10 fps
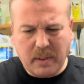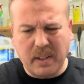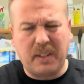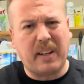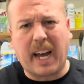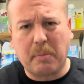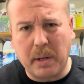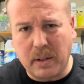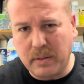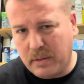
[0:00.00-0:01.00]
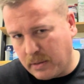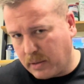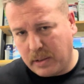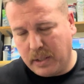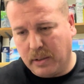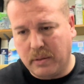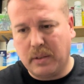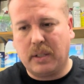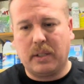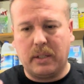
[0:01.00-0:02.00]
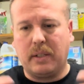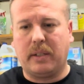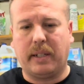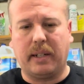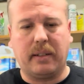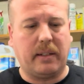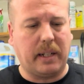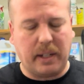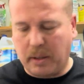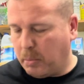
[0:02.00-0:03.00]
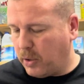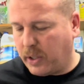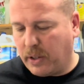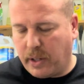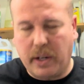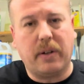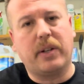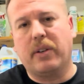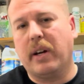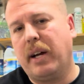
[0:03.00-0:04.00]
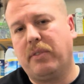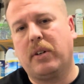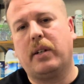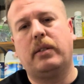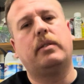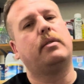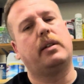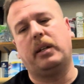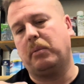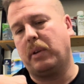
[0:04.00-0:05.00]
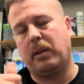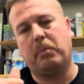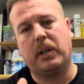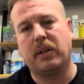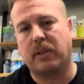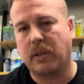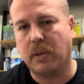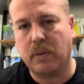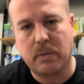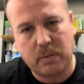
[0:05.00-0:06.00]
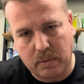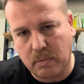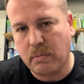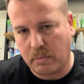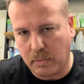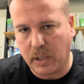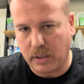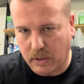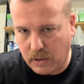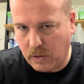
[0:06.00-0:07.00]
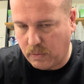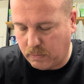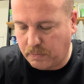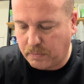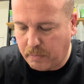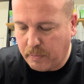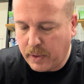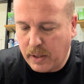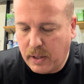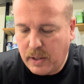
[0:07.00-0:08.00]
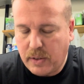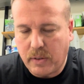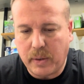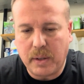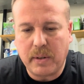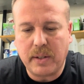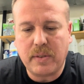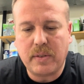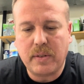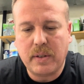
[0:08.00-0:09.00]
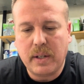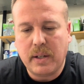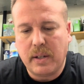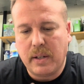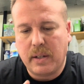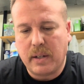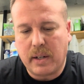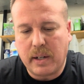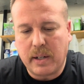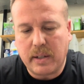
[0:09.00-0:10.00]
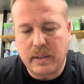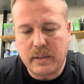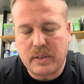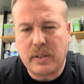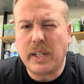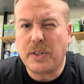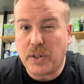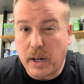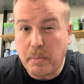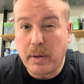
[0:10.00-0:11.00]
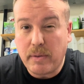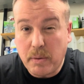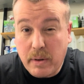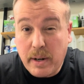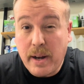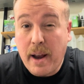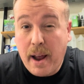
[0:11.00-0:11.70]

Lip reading: tack belt, you know, that you can put all your gear and your knives on and be good to go. Good to go. So anyways, stay sharp, everyone.